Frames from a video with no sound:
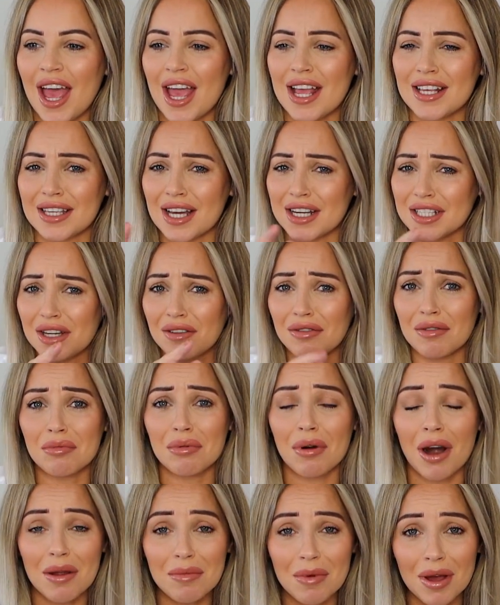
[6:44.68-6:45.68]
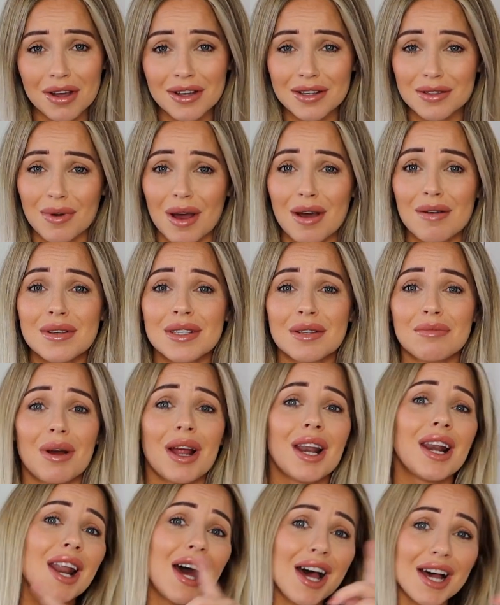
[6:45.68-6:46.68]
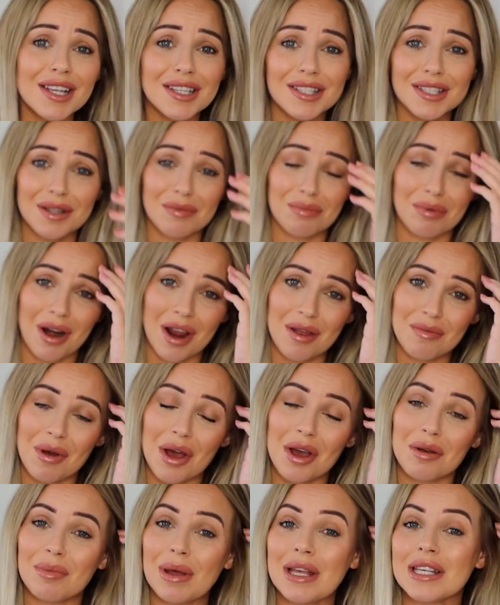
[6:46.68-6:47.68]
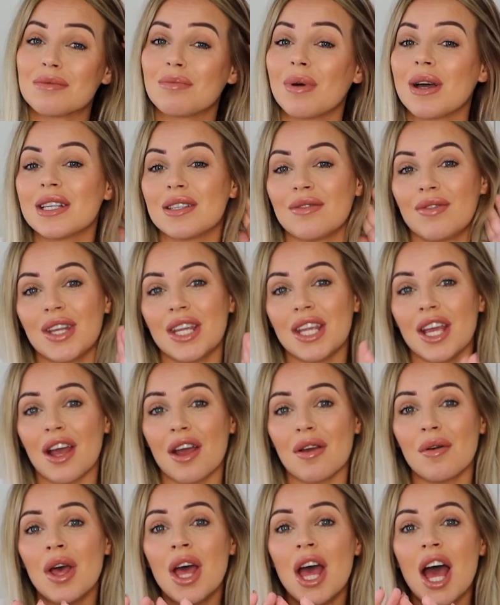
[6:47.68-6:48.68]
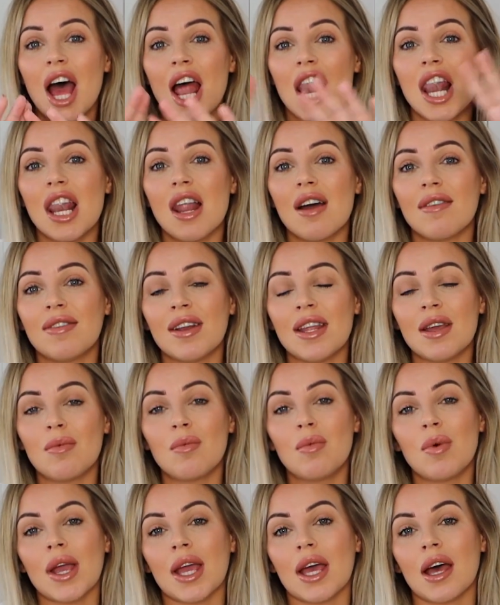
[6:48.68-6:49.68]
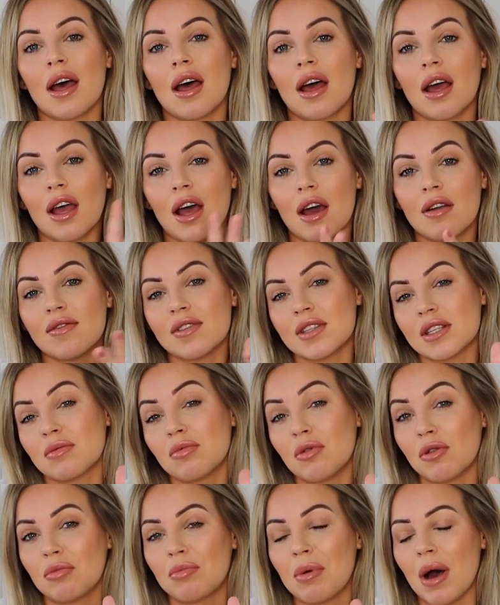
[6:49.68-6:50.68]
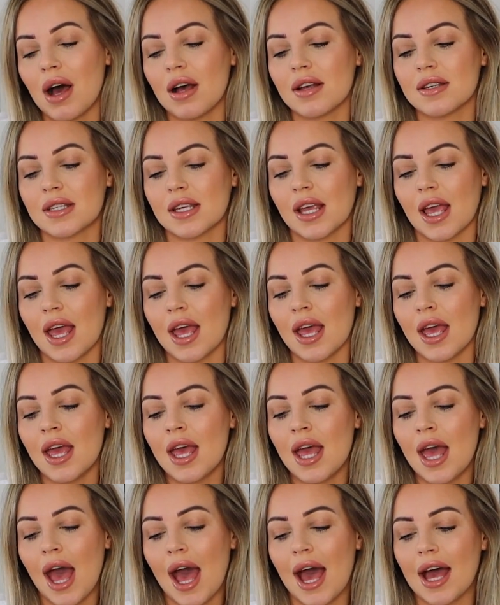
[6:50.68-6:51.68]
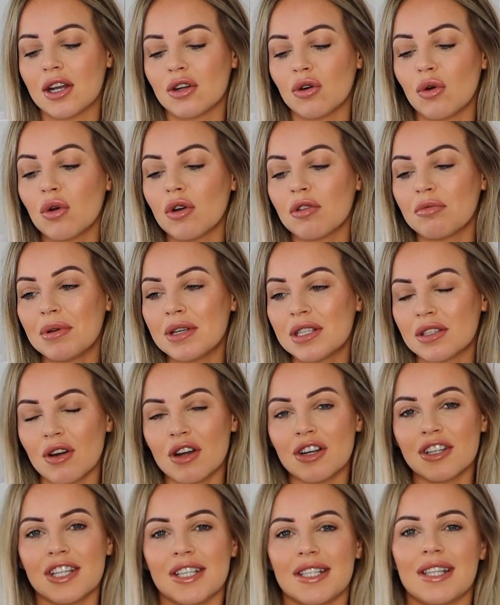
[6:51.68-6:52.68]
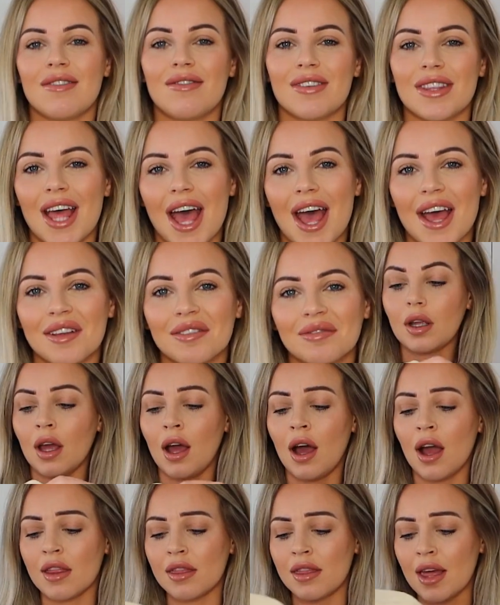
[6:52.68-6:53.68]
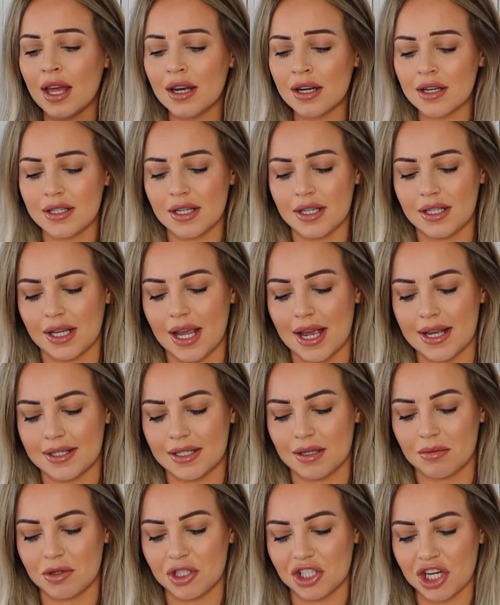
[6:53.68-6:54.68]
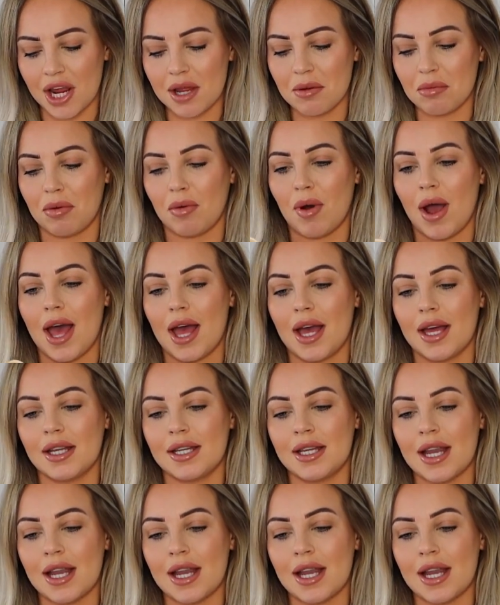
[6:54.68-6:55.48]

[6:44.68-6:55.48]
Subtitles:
It's actually from Primark as well. It was in my last Primark Best Buys video. A lovely wicker kind of small basket. And all of my scrunchies live in there. I then did get some shapewear.